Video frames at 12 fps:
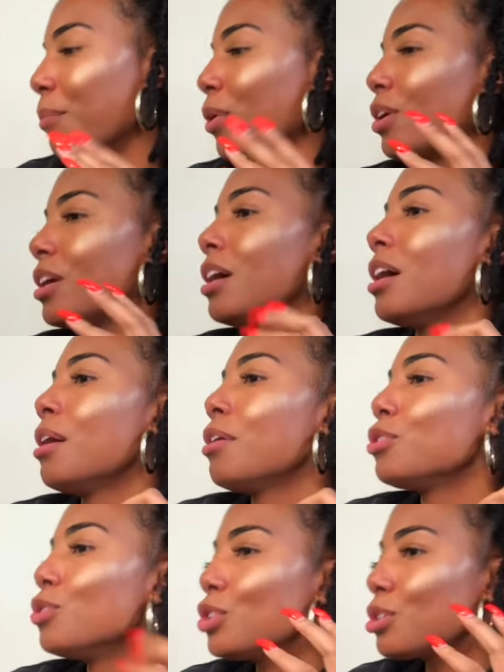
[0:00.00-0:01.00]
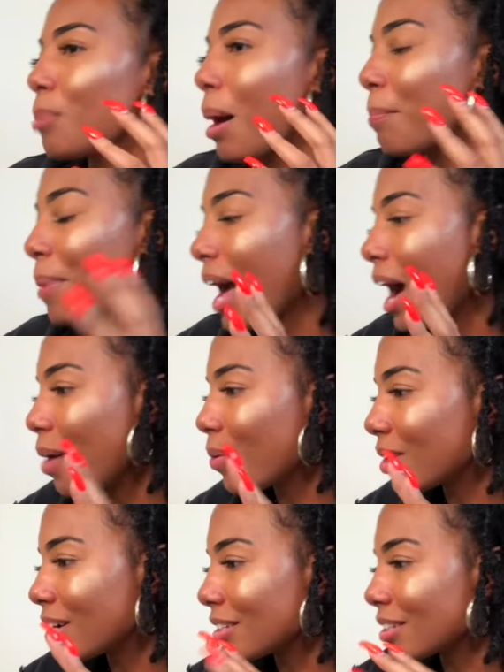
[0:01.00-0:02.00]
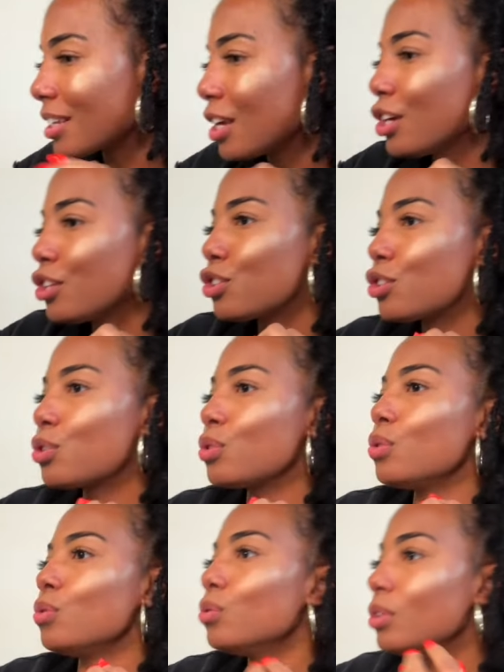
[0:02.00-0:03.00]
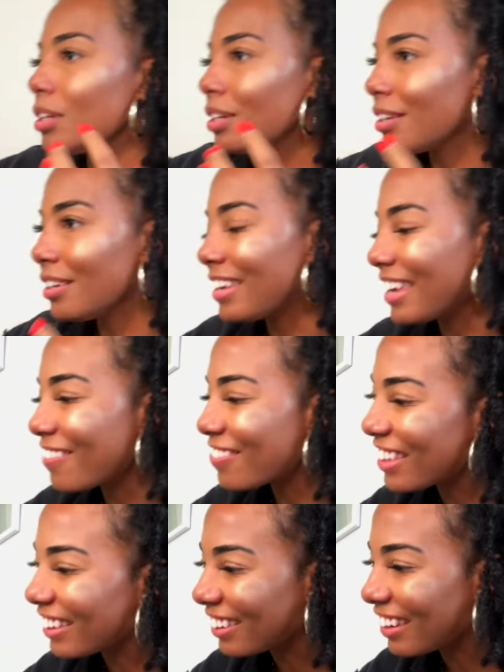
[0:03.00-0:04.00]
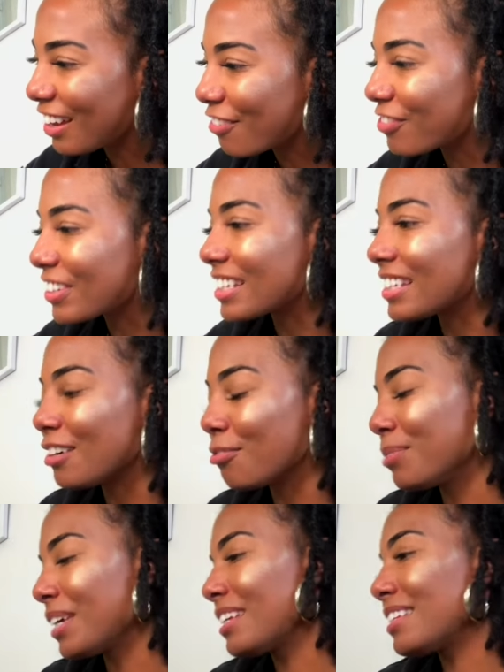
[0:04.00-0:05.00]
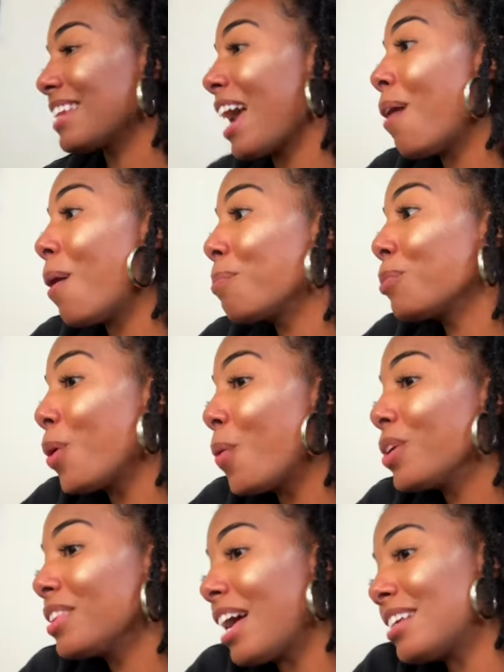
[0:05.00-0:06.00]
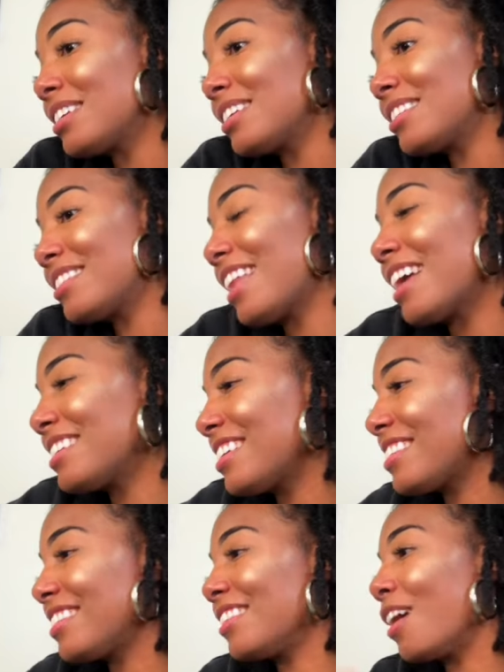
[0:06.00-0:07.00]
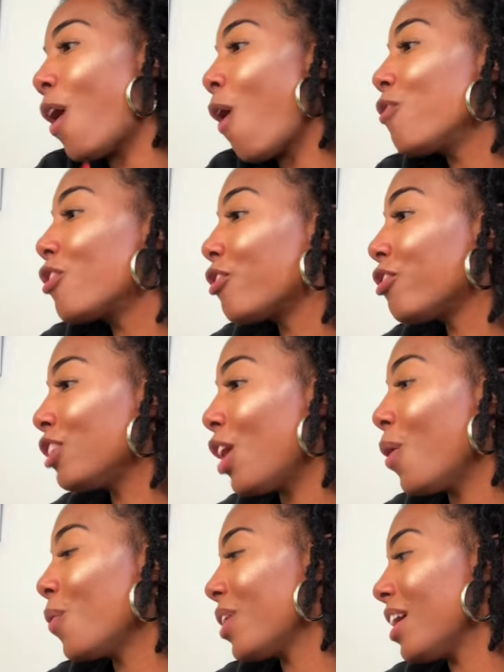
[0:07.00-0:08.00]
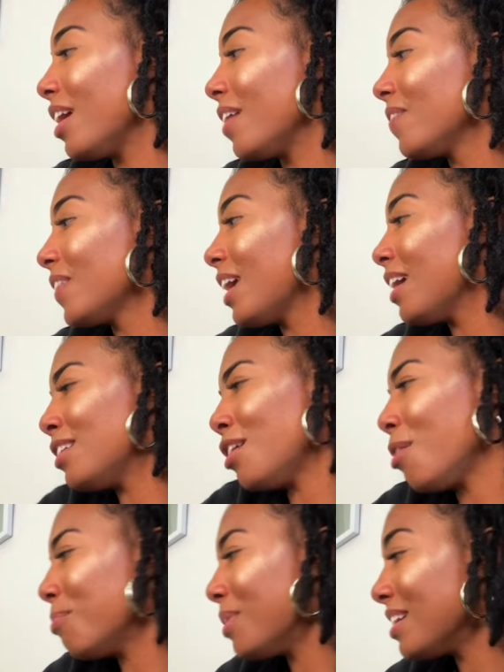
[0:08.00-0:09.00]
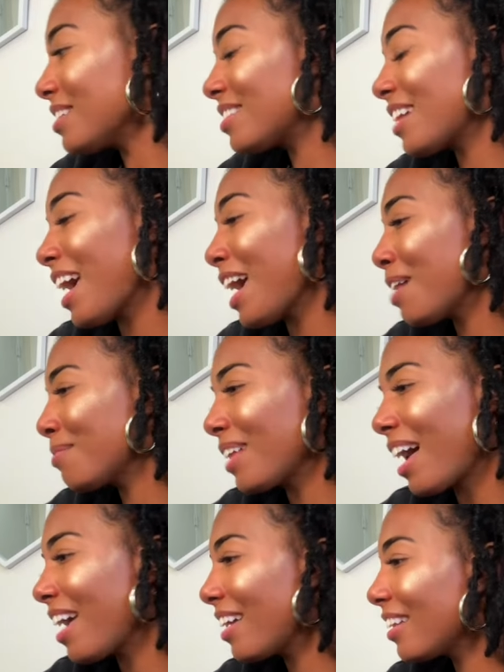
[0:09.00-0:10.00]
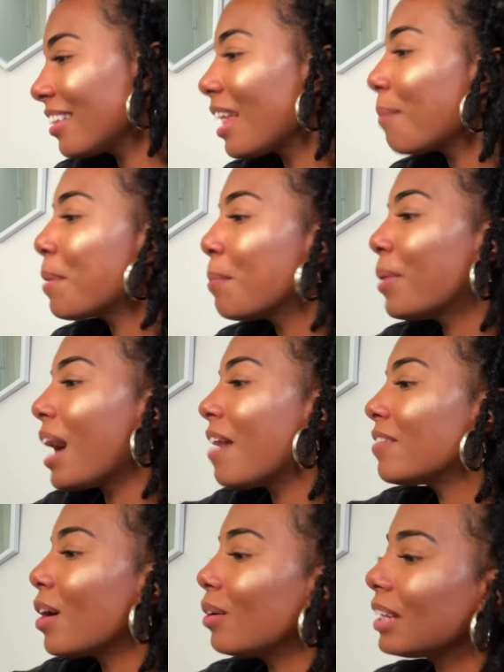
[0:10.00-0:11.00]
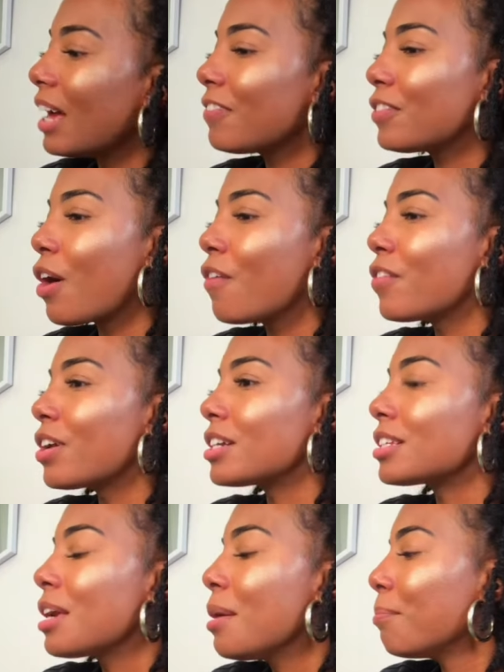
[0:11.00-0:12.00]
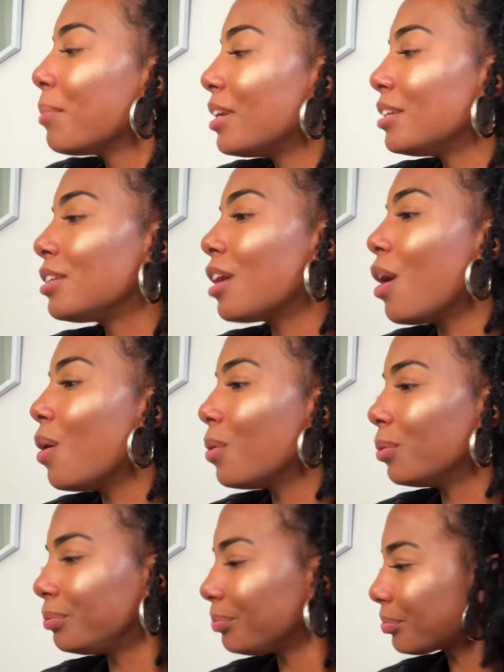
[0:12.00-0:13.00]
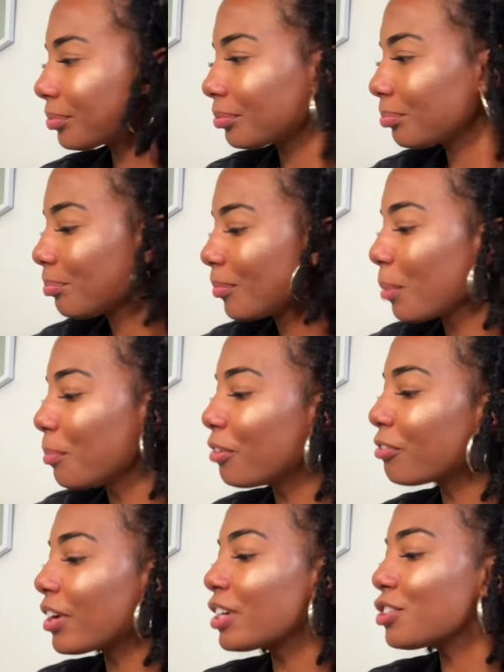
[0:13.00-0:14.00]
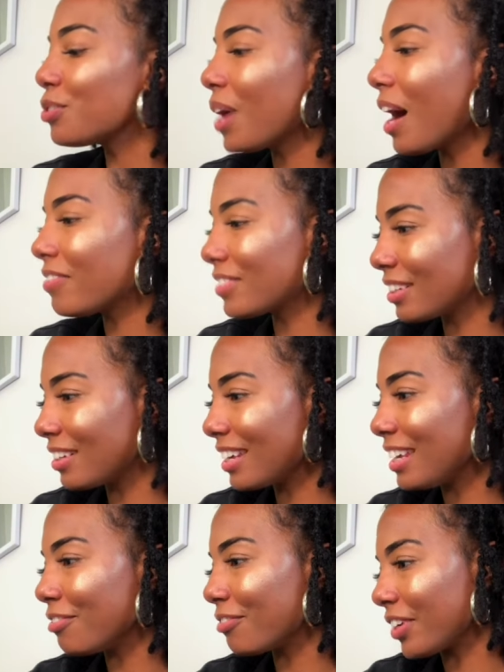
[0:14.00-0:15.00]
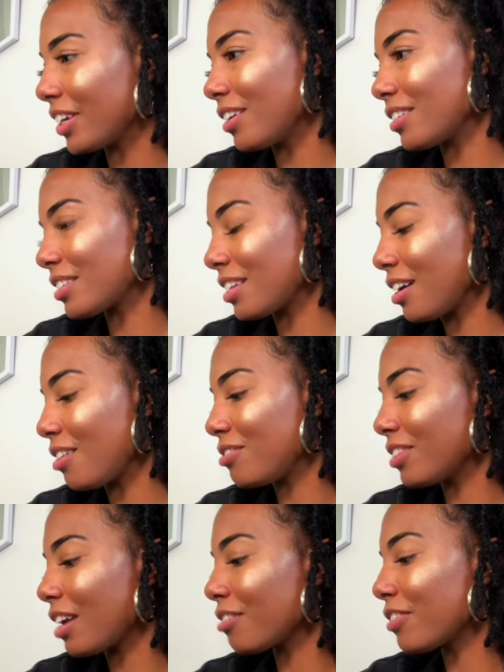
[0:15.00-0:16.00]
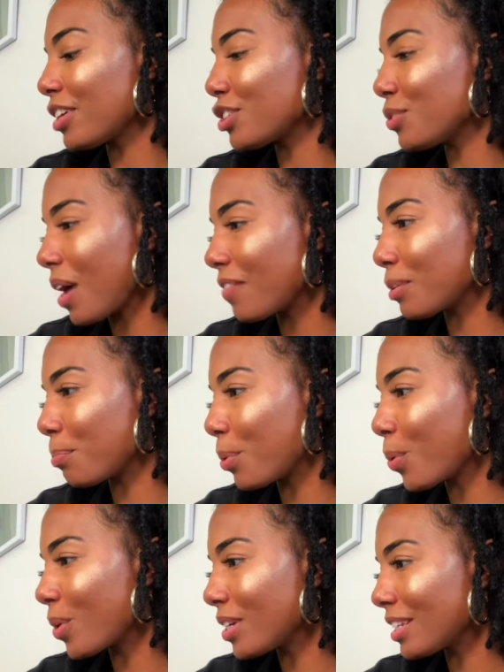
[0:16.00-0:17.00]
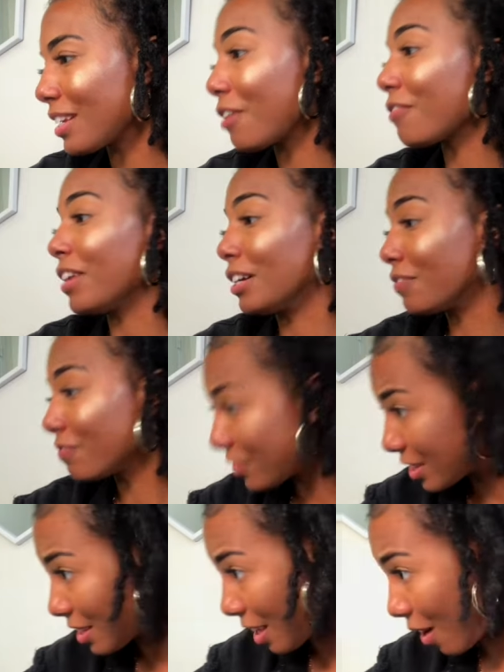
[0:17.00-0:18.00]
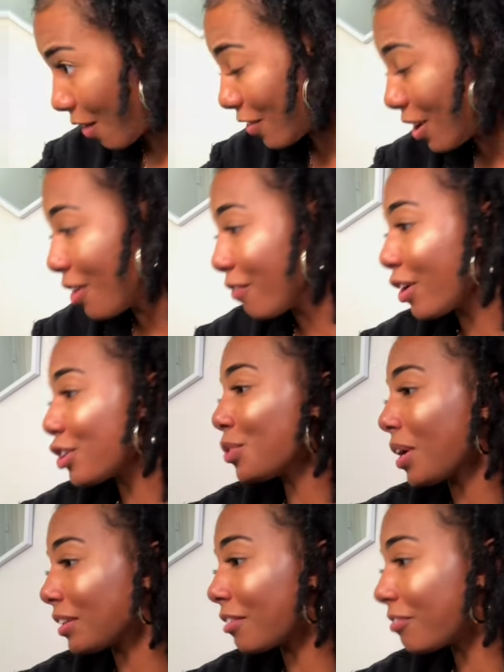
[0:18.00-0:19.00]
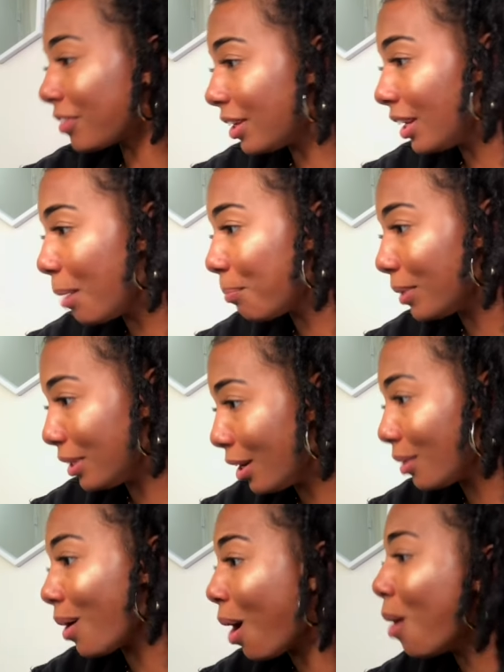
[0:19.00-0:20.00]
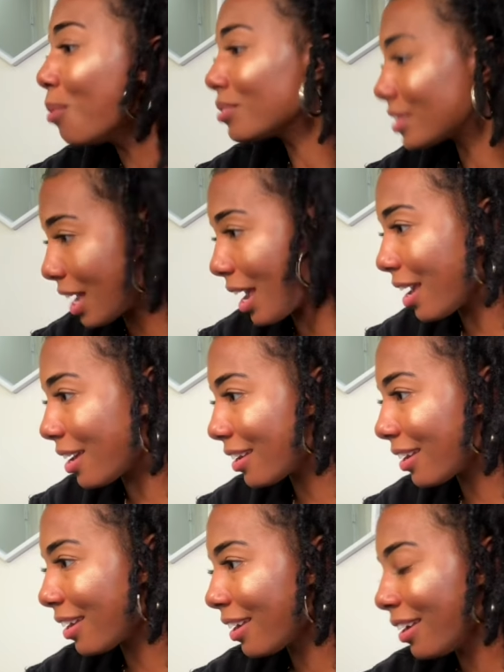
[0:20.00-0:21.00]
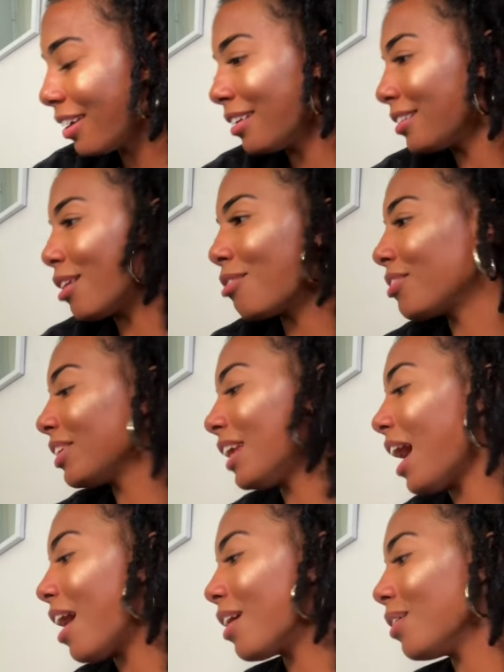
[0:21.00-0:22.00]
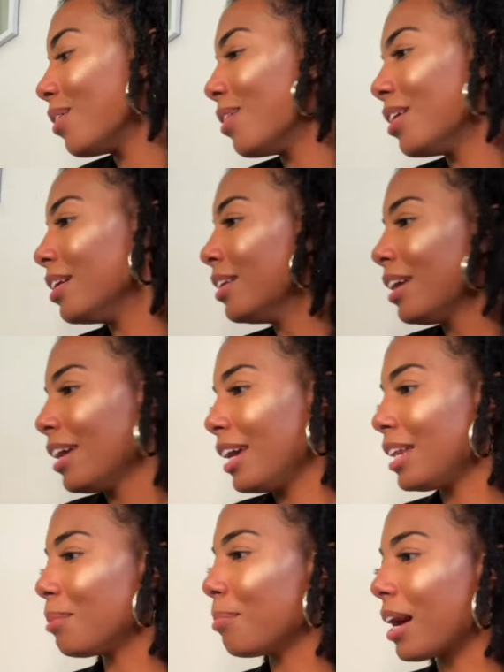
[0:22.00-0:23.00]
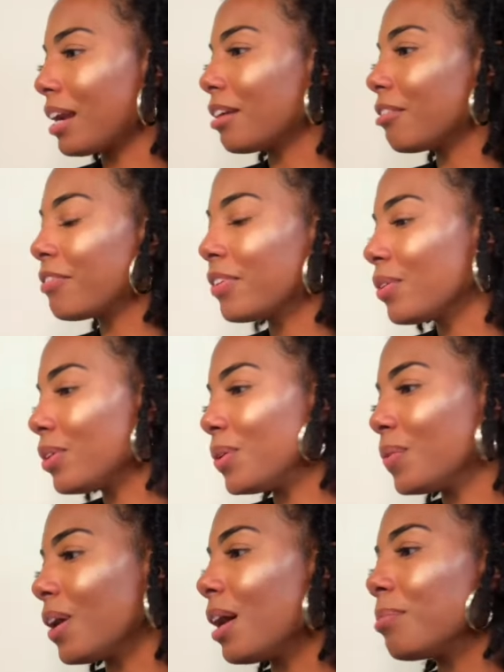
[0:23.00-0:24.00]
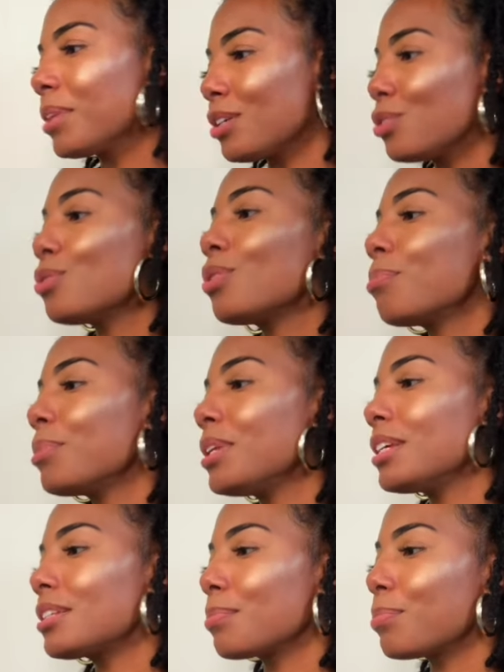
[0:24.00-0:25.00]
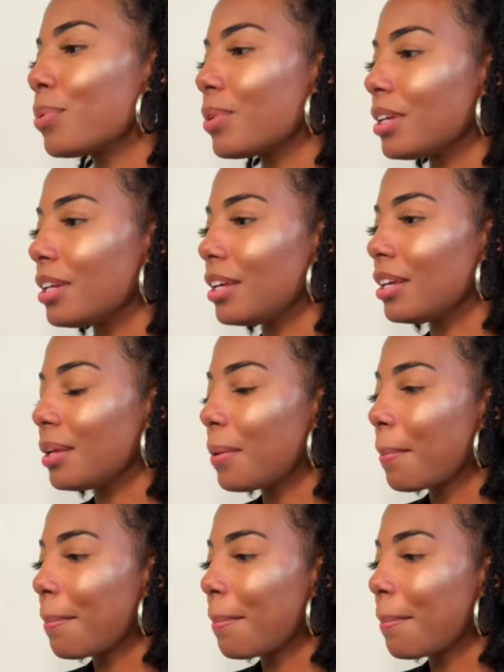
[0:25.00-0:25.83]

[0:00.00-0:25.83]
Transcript: gonna use my powers to give the love for self, because now I'm going, that's just the overflowing. And don't be ashamed, like, let people have your leftovers. But first you have to eat for yourself. Like, first you have to pour into yourself. First you have to fill up your own tank. Don't rely on anybody to fill you up, because you're going to be disappointed.